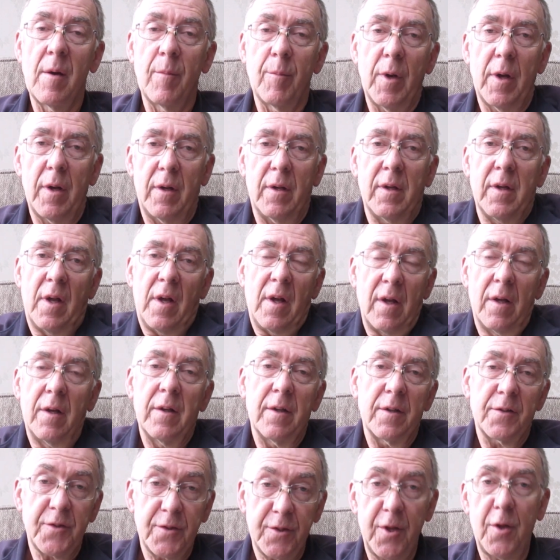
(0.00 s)
but
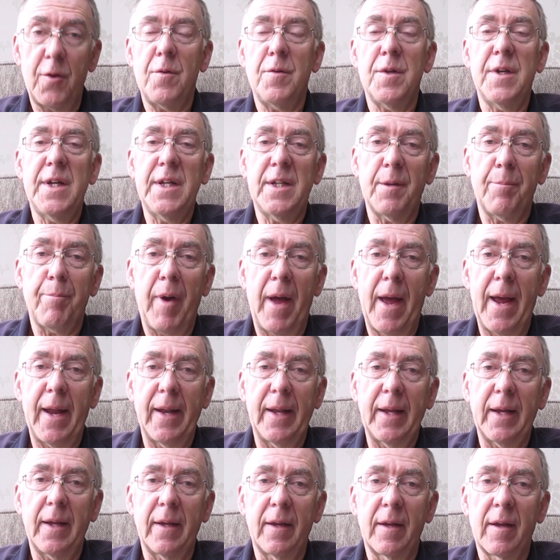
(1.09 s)
there's no need to
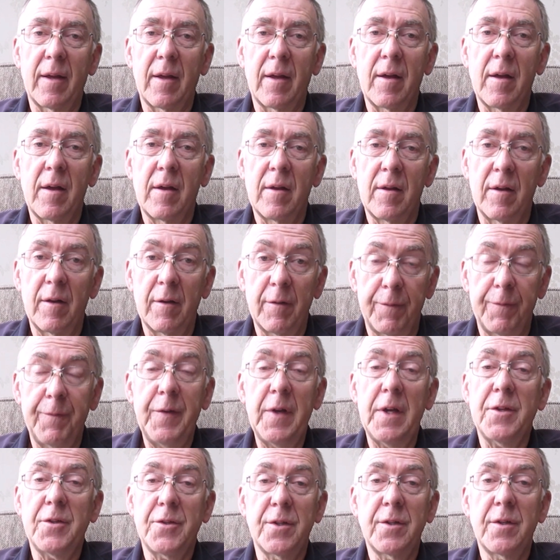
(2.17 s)
panic. A
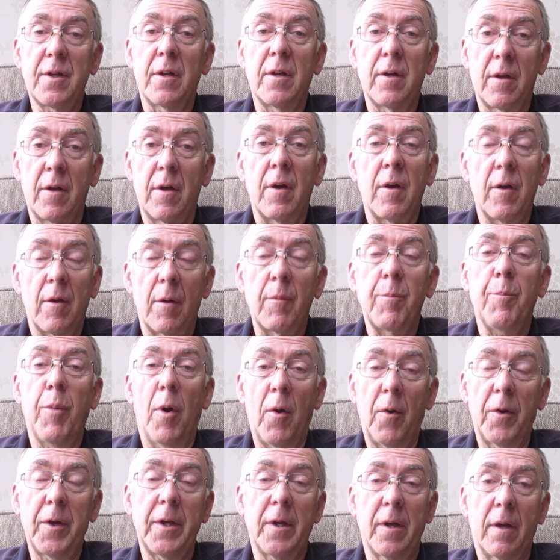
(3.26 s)
fish, a
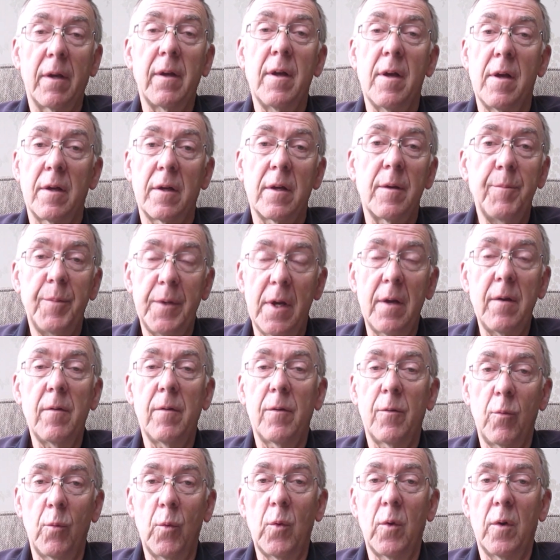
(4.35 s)
pike, can be out
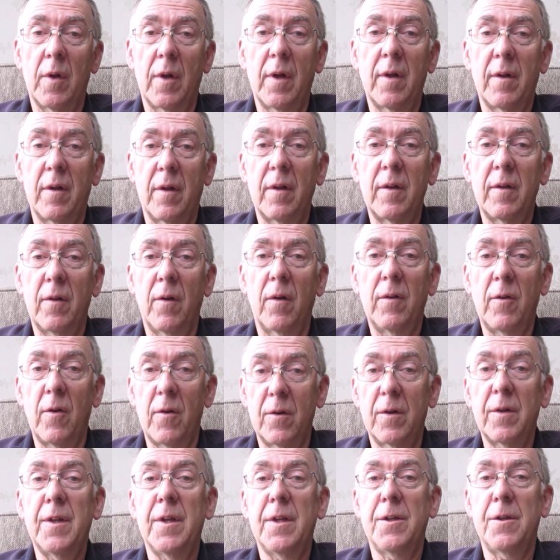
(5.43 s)
of the water a lot
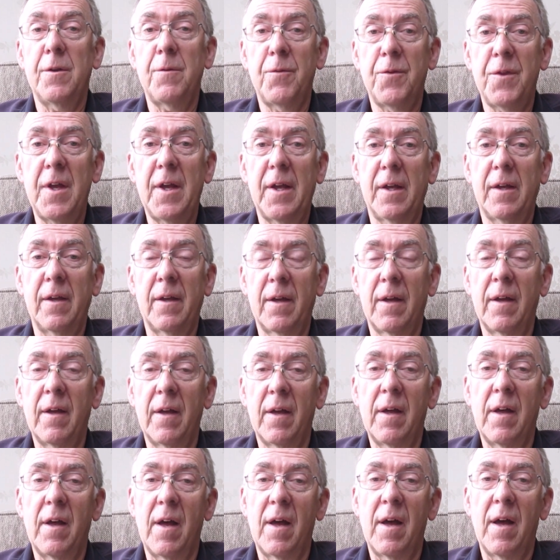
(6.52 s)
longer than you think,
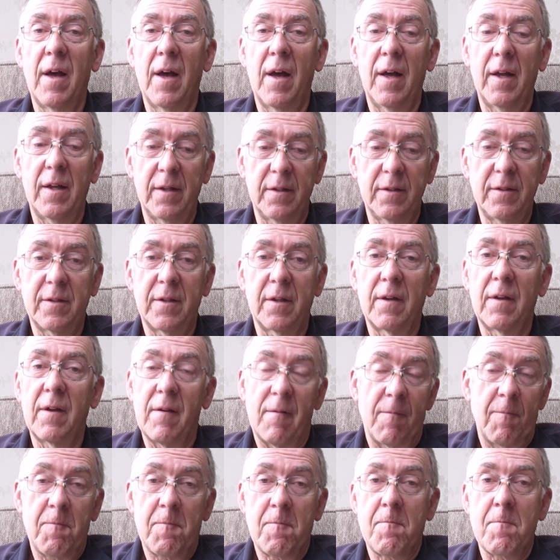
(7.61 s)
and
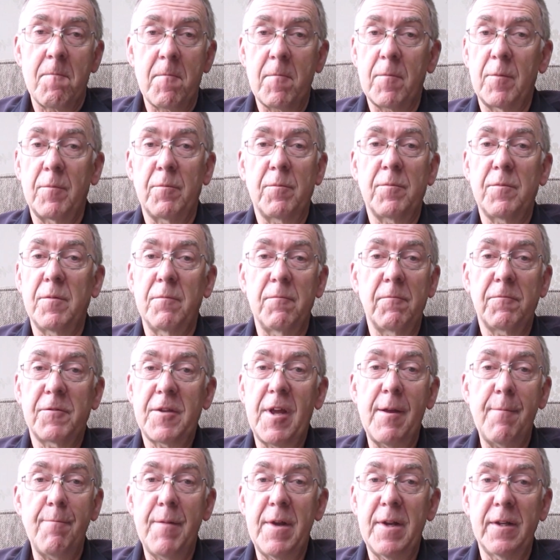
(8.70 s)

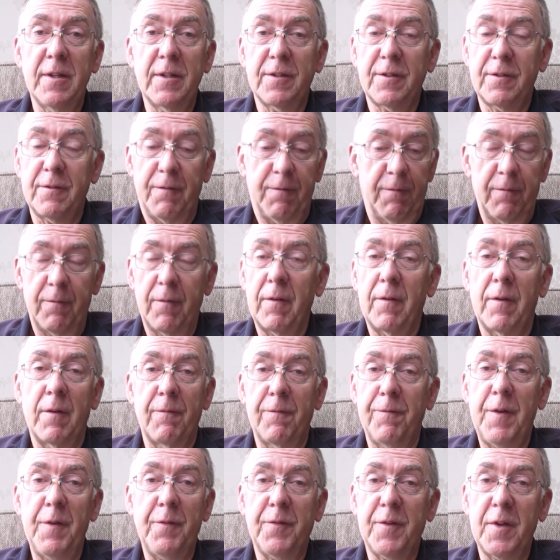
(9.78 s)
10 minutes,
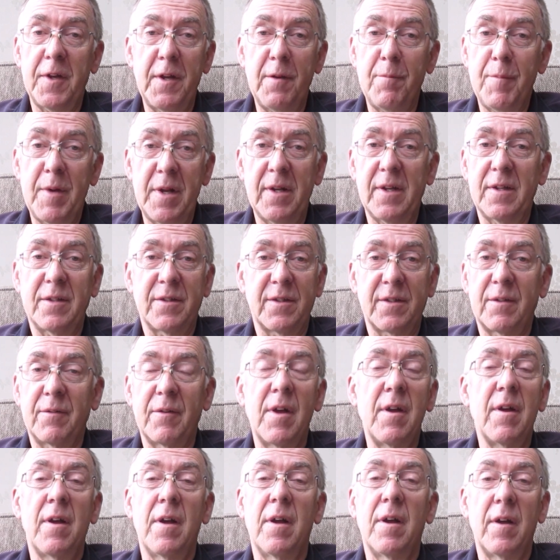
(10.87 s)
15 minutes,
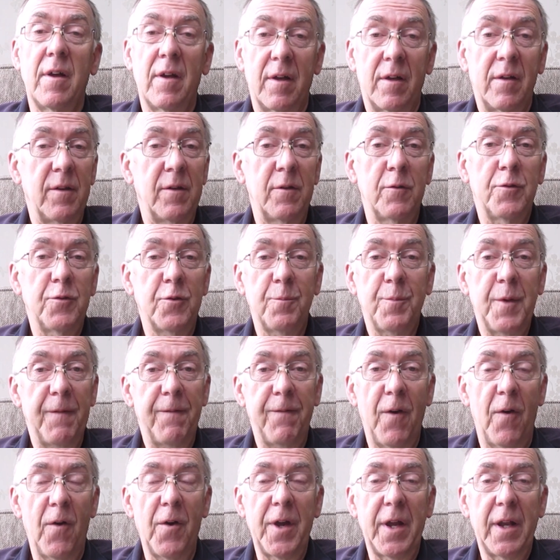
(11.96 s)
you should be
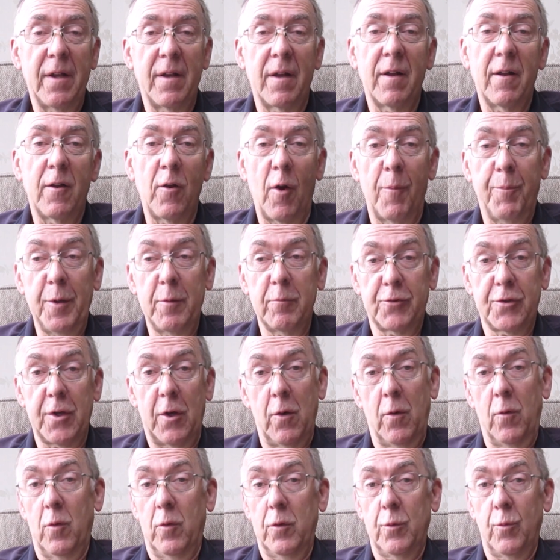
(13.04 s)
fine. A lot of people say,
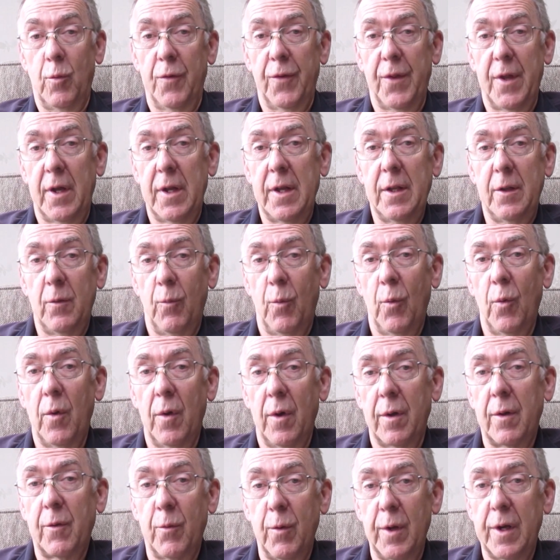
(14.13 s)
oh, you want that in the
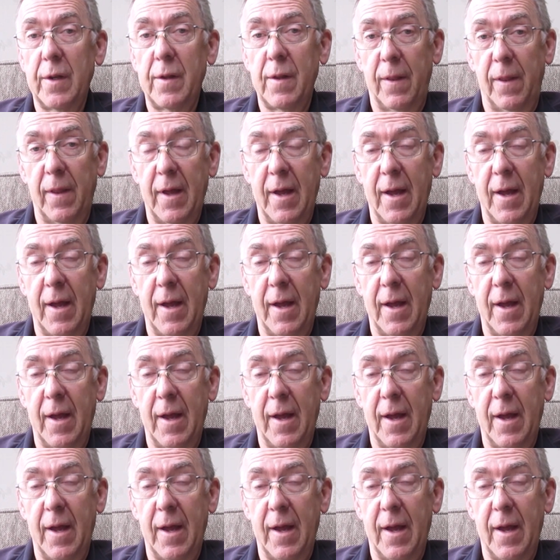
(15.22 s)
water quicker than